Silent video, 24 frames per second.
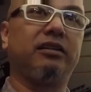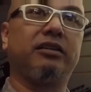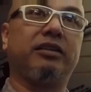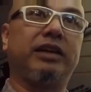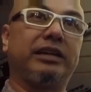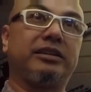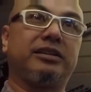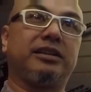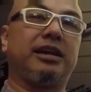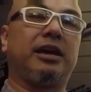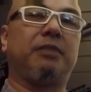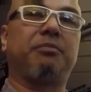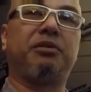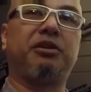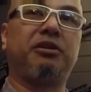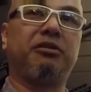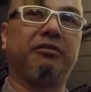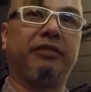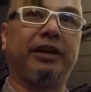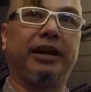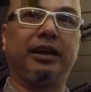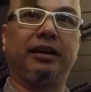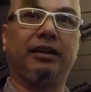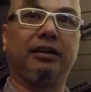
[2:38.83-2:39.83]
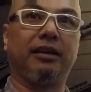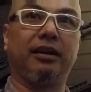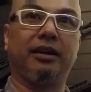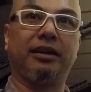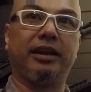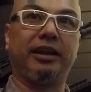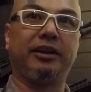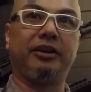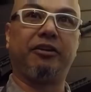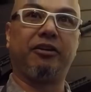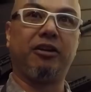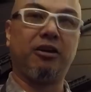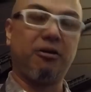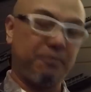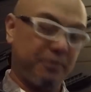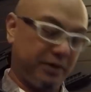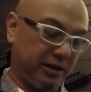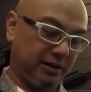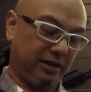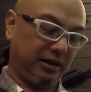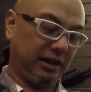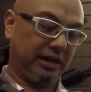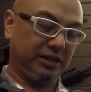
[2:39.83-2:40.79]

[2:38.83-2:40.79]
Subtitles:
you get to that low ring, and then you're open.